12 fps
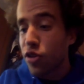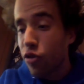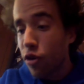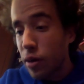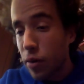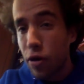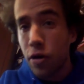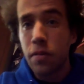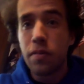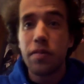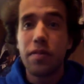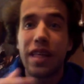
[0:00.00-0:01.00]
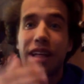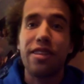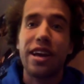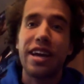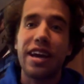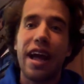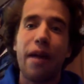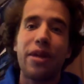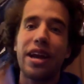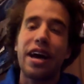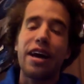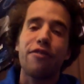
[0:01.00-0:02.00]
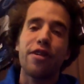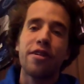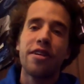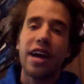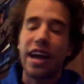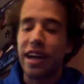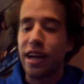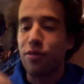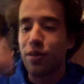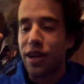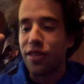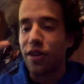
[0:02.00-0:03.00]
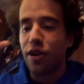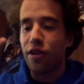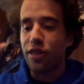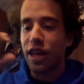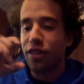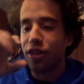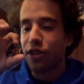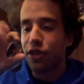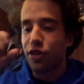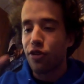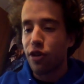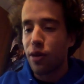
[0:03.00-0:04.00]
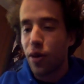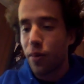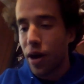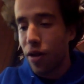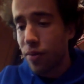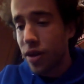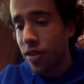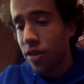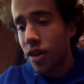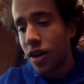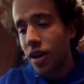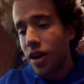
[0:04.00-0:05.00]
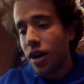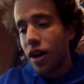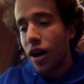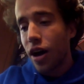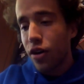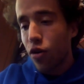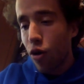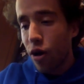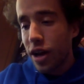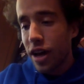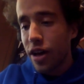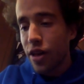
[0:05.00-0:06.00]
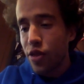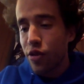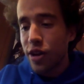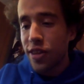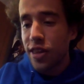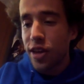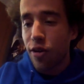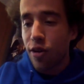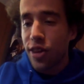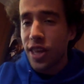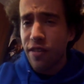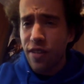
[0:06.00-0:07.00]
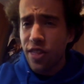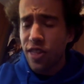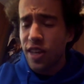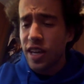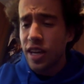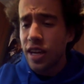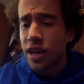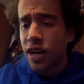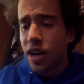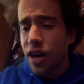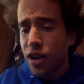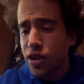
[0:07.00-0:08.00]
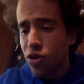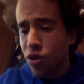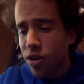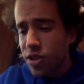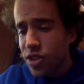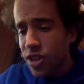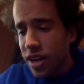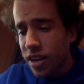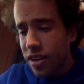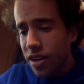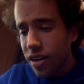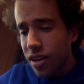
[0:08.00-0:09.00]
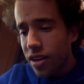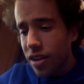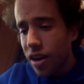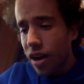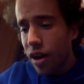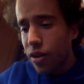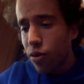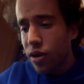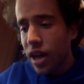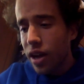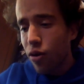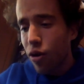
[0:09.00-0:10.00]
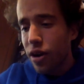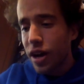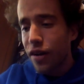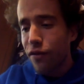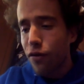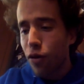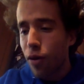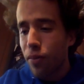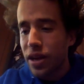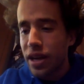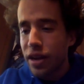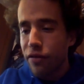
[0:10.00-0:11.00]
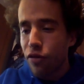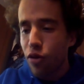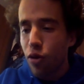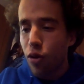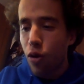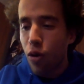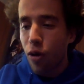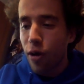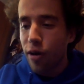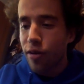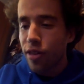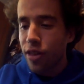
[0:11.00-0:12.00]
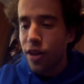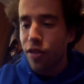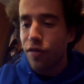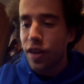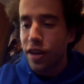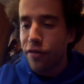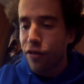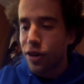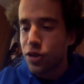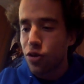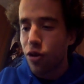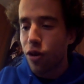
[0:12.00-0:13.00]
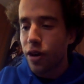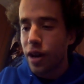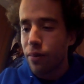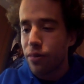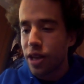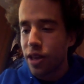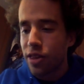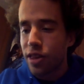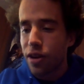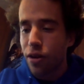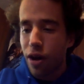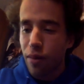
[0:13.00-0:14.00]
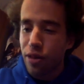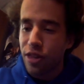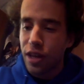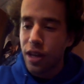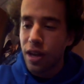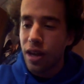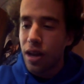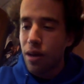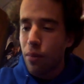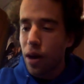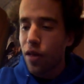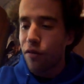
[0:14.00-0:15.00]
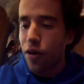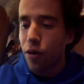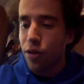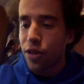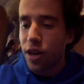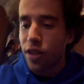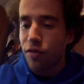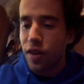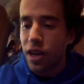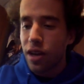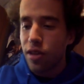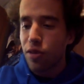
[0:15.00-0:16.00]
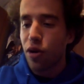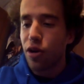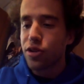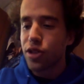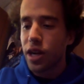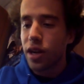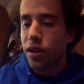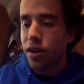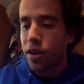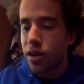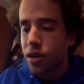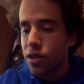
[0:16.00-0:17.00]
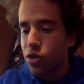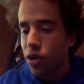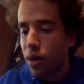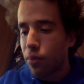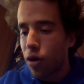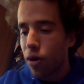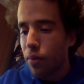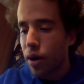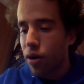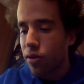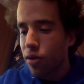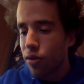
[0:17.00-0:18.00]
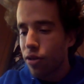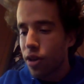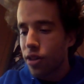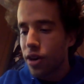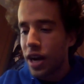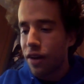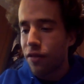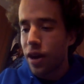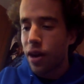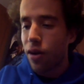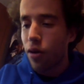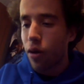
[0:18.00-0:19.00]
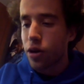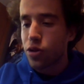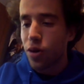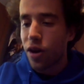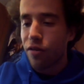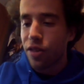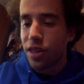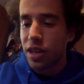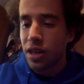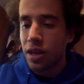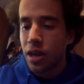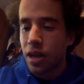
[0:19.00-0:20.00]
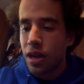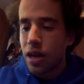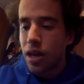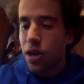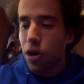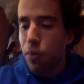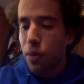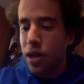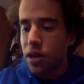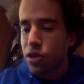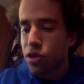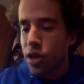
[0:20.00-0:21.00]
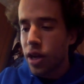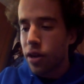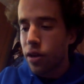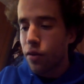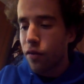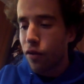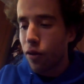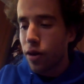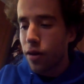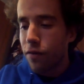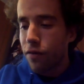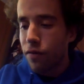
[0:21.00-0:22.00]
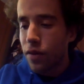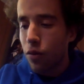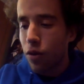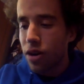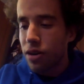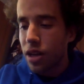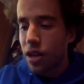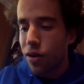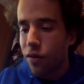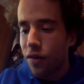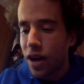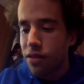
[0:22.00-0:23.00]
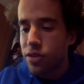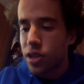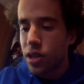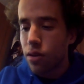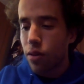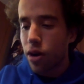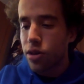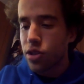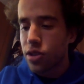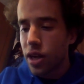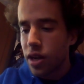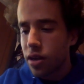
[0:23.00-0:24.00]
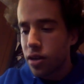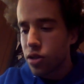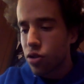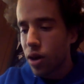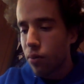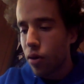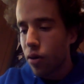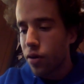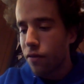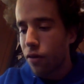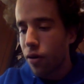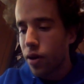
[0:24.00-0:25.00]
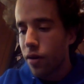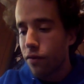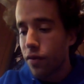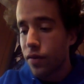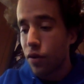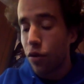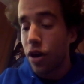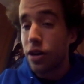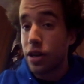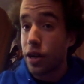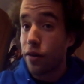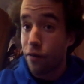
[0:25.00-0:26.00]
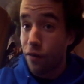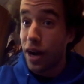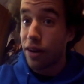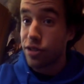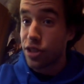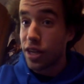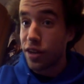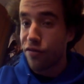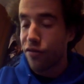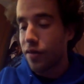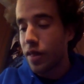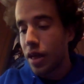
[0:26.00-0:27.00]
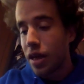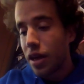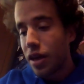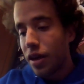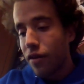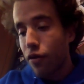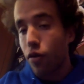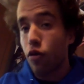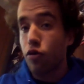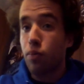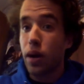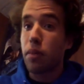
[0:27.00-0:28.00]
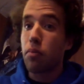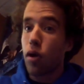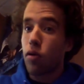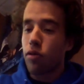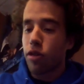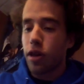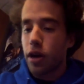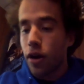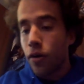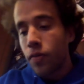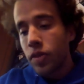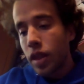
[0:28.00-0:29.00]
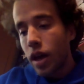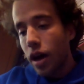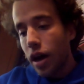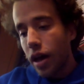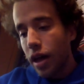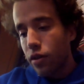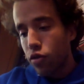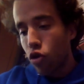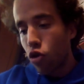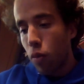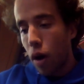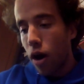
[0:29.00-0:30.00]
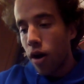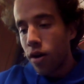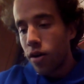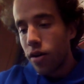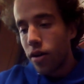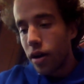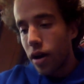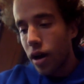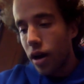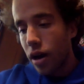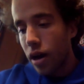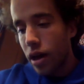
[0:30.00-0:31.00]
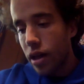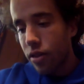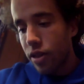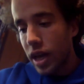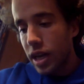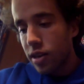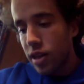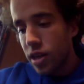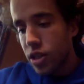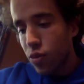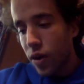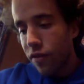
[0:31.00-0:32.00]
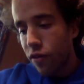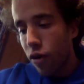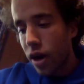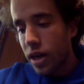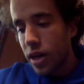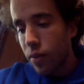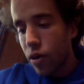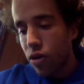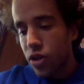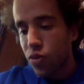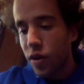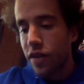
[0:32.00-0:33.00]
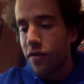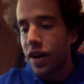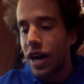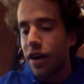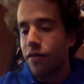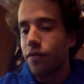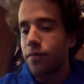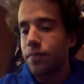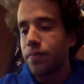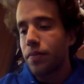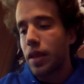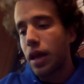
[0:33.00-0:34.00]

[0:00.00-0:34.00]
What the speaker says: screamer. That's like, I mean, Evan, I guess, because he always has that screamer mouthpiece. Cornet, a 3C or a 7C, a short shank, UK cornet, 4B, flugelhorn, 6V, French horn, MDC or MC, mellophone, 6V, small shank, trombone, baritone, 6.5 AL or 12C, European shank, euphonium, 51D or 5G, large shank, trombone, euphonium, 51D or 5G, for those big bones, you know, and tuba is 18, 24AW or 25.